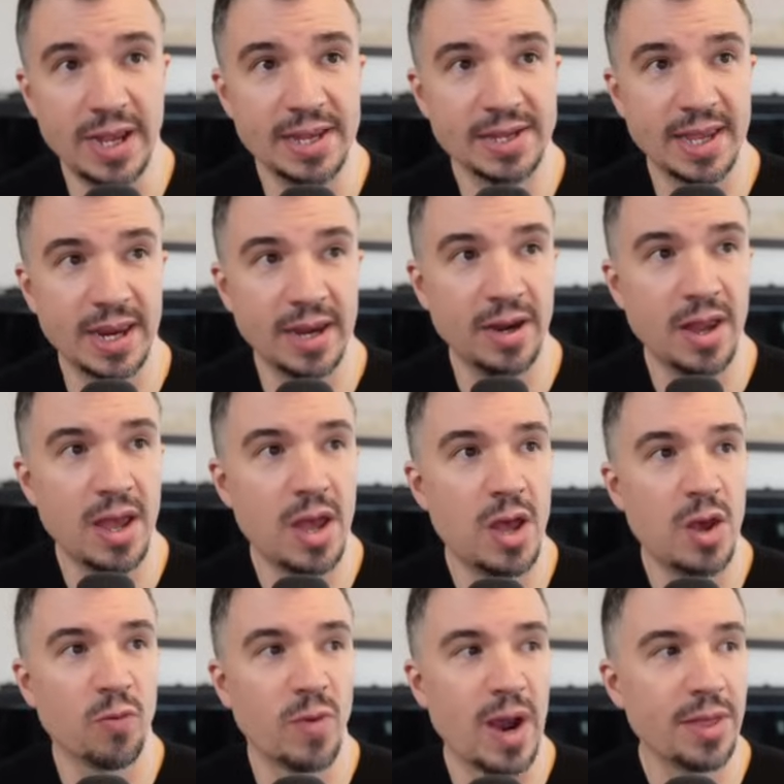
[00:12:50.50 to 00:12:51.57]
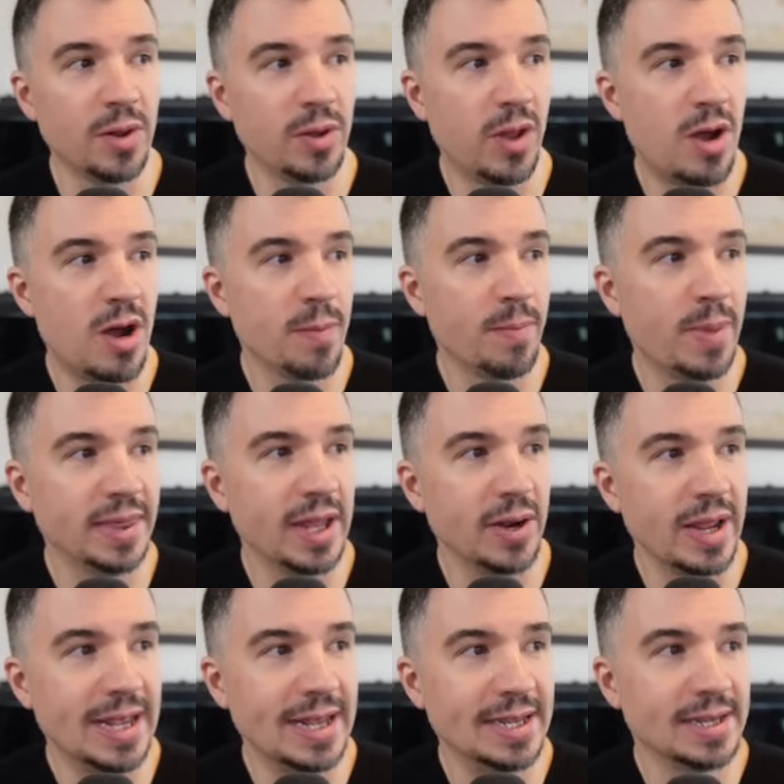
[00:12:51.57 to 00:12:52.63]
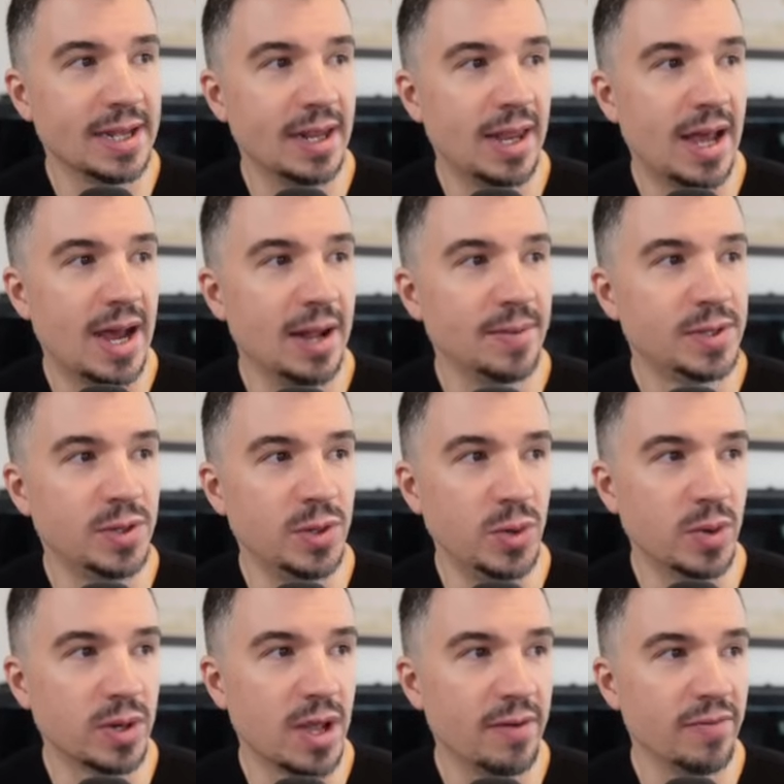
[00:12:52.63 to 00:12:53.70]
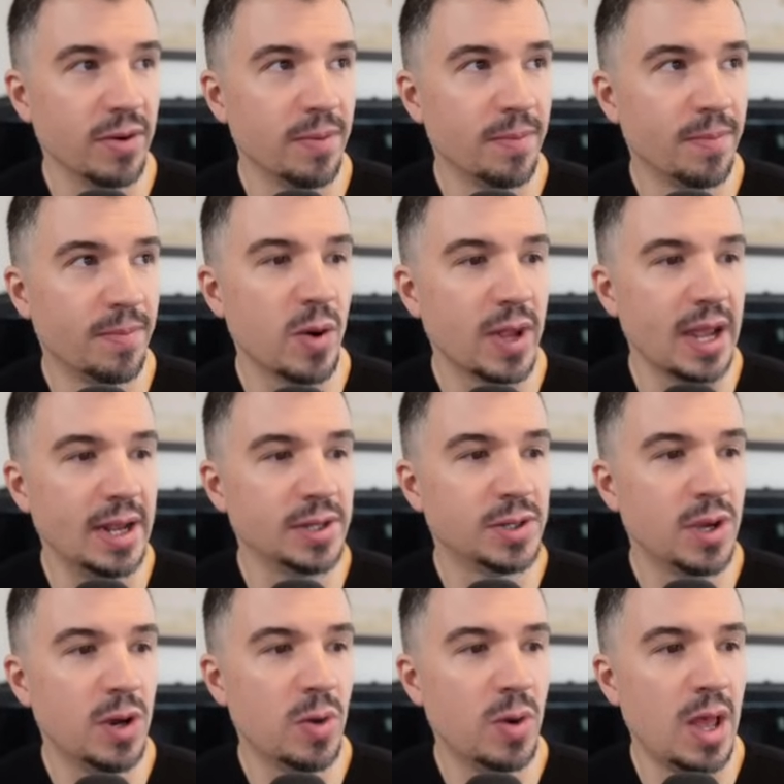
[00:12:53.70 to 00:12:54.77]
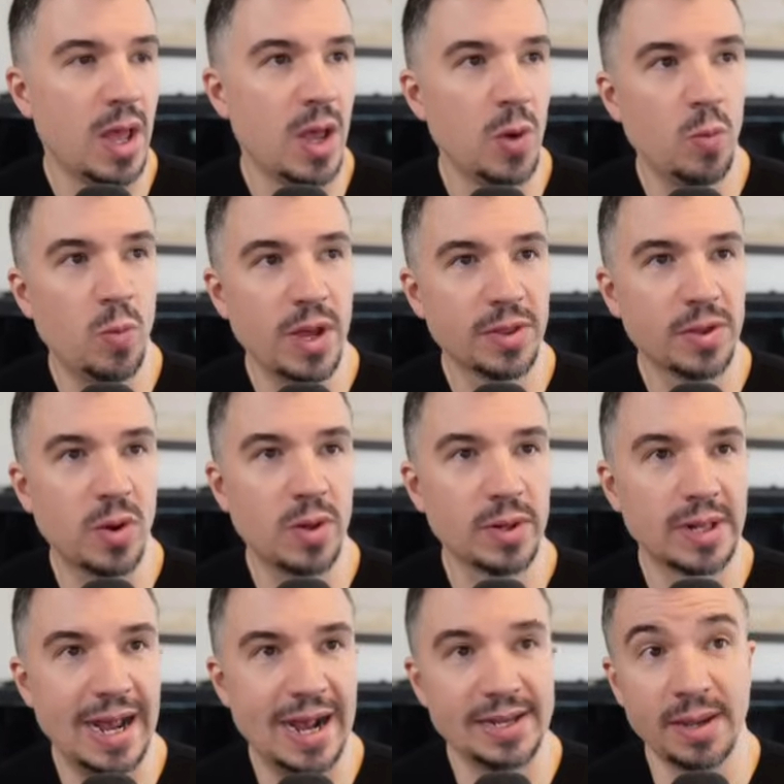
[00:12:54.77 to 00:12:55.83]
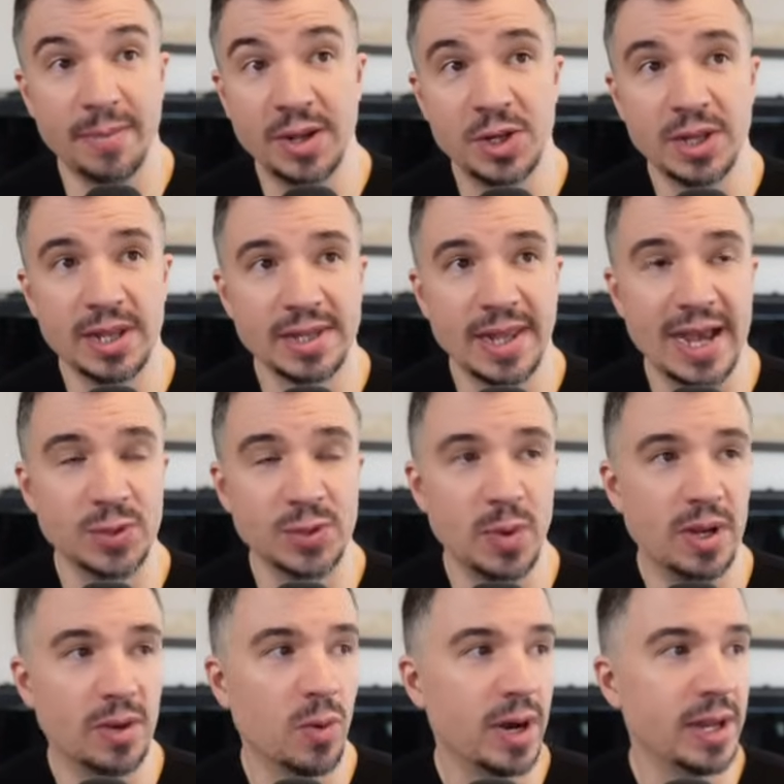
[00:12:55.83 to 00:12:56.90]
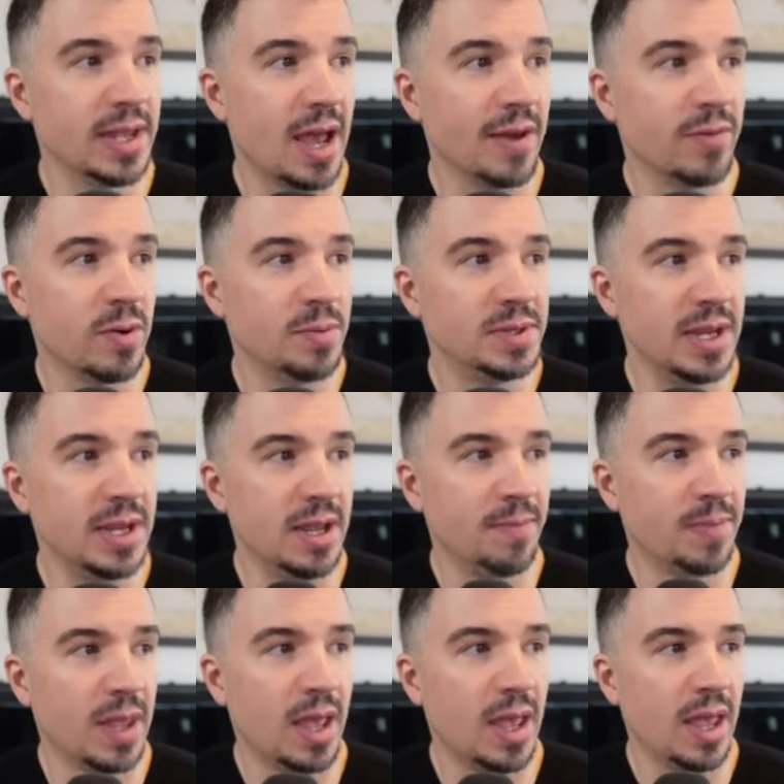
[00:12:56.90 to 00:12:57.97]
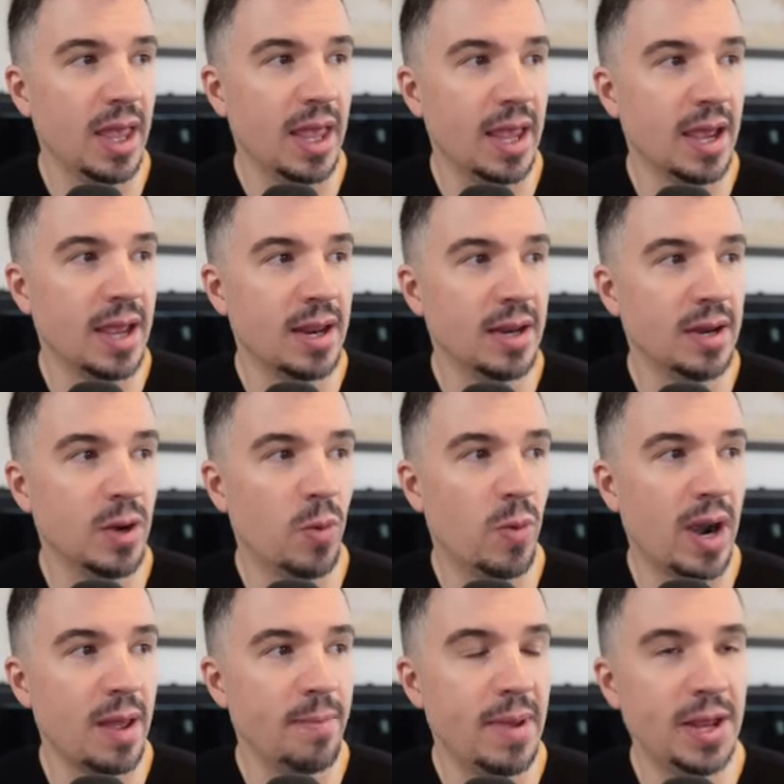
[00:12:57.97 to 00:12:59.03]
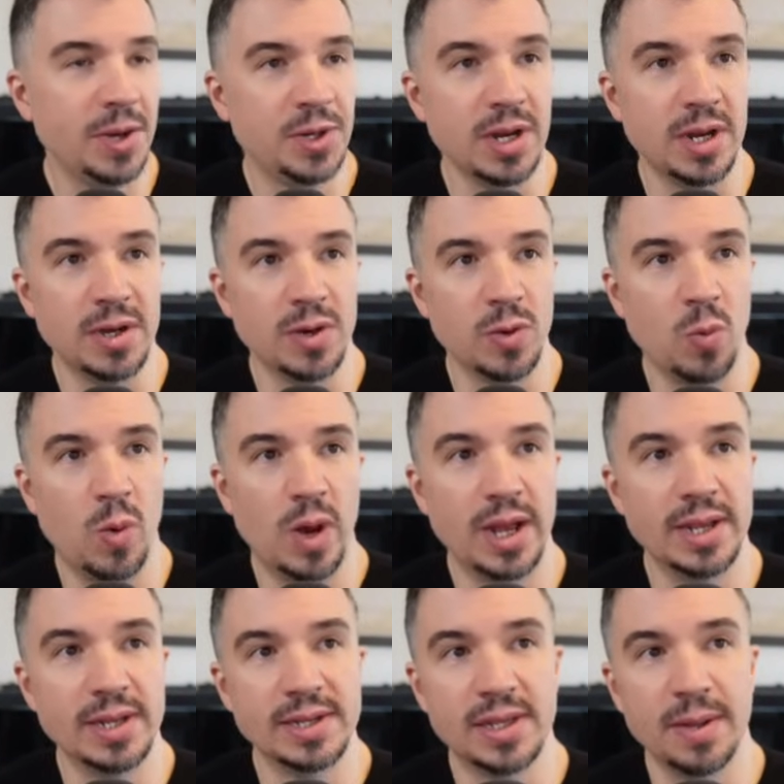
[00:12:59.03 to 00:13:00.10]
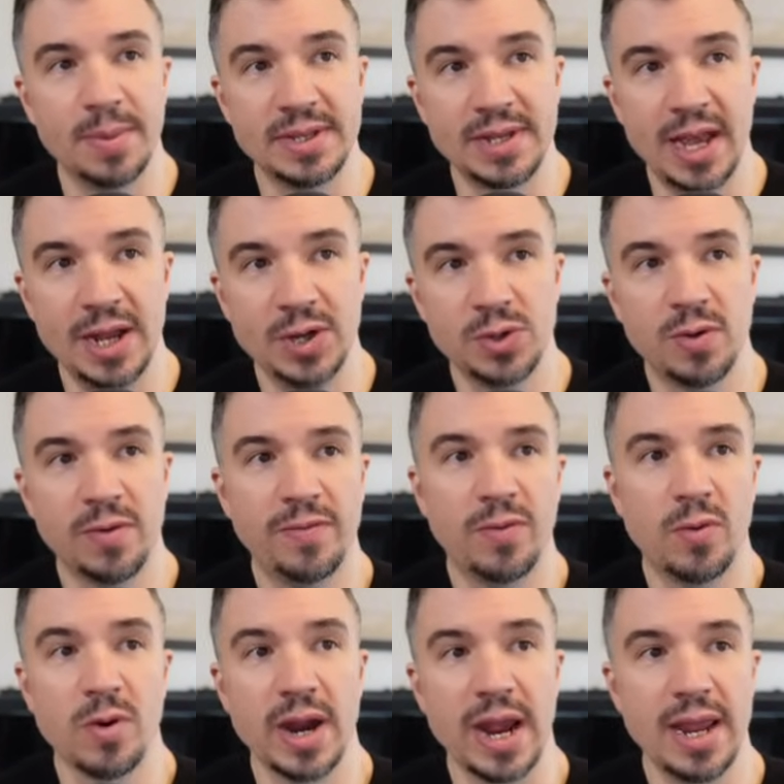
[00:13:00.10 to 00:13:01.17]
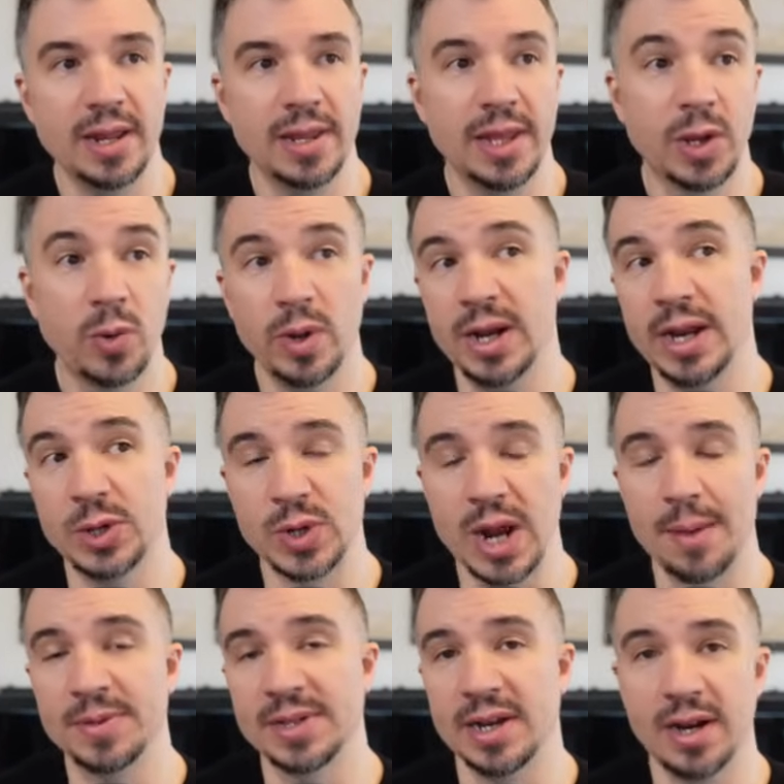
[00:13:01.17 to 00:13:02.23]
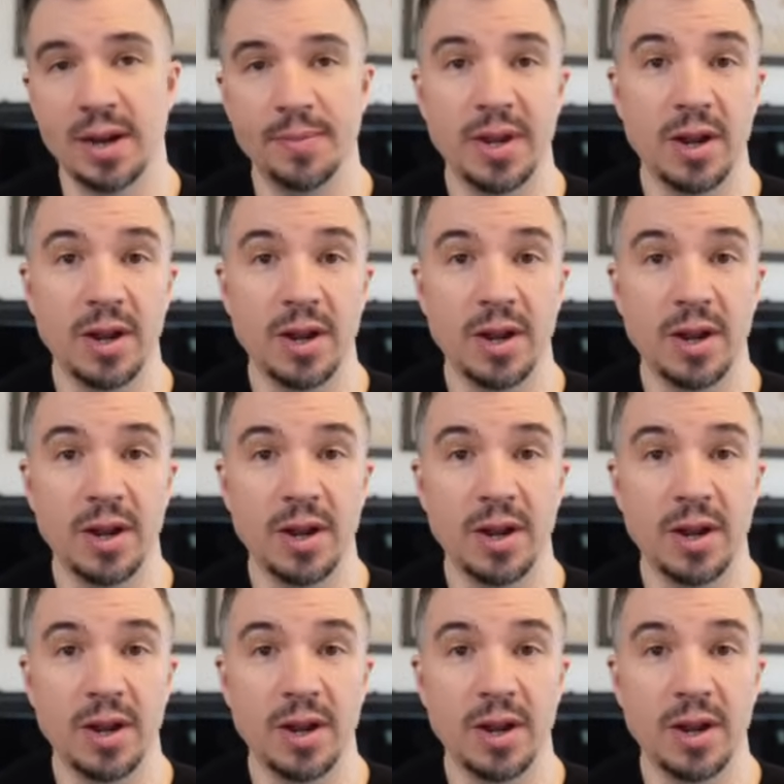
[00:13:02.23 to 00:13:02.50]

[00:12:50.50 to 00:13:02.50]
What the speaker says: is getting rather long, but there is a lot to cover. Okay, so with gold, guys, I mentioned this last week going into FOMC, and what I mentioned was the potential for a liquidity trap setting up